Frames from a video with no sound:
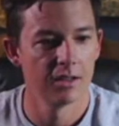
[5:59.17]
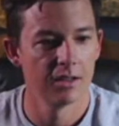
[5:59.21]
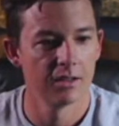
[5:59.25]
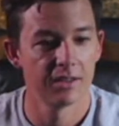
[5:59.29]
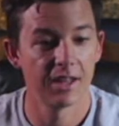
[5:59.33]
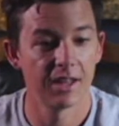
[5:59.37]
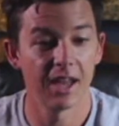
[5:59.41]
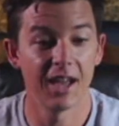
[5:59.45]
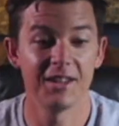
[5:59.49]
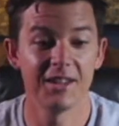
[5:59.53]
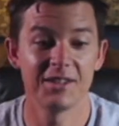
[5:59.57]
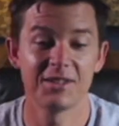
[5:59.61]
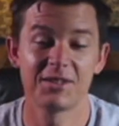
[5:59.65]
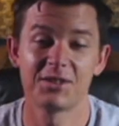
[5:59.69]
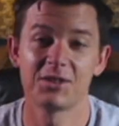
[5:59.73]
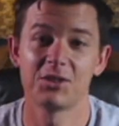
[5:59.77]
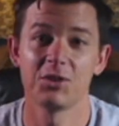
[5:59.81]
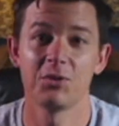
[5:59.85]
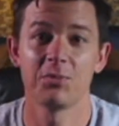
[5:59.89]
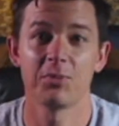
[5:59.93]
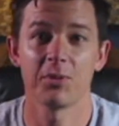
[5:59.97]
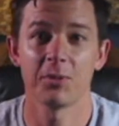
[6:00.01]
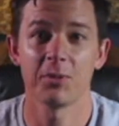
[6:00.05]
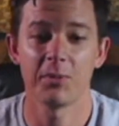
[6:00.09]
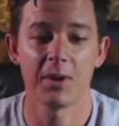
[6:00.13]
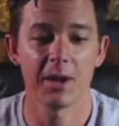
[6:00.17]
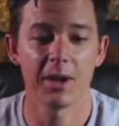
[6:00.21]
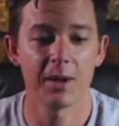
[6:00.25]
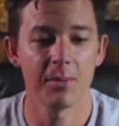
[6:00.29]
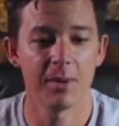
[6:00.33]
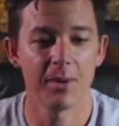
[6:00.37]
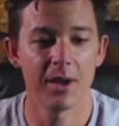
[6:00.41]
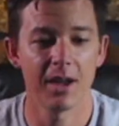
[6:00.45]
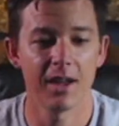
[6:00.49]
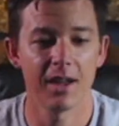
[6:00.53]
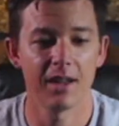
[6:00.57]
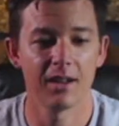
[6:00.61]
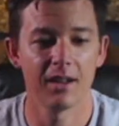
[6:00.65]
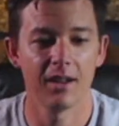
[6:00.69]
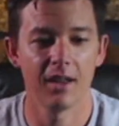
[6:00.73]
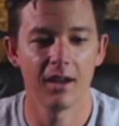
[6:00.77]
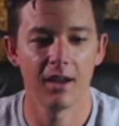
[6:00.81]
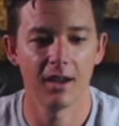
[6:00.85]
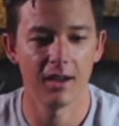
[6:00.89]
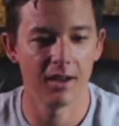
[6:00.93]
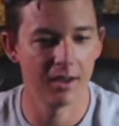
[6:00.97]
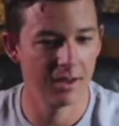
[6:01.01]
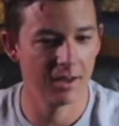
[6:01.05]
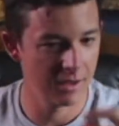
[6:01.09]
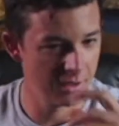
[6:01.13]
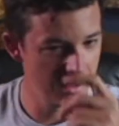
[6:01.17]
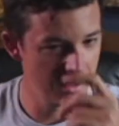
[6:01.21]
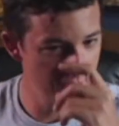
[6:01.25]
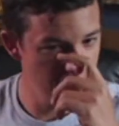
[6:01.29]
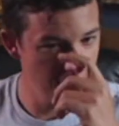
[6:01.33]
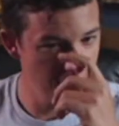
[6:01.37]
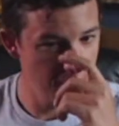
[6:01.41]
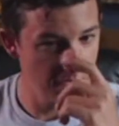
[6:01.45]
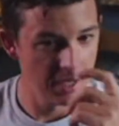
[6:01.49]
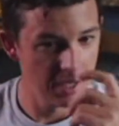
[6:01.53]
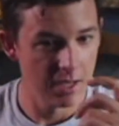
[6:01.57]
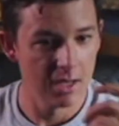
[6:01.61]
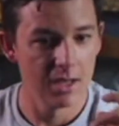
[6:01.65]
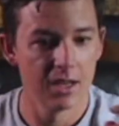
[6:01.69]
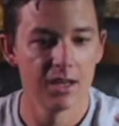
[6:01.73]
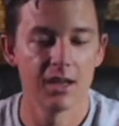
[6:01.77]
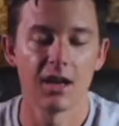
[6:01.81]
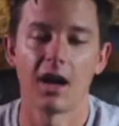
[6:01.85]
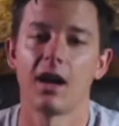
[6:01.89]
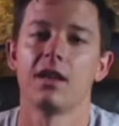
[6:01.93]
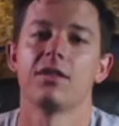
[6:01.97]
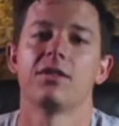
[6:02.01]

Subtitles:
That is super my bad. I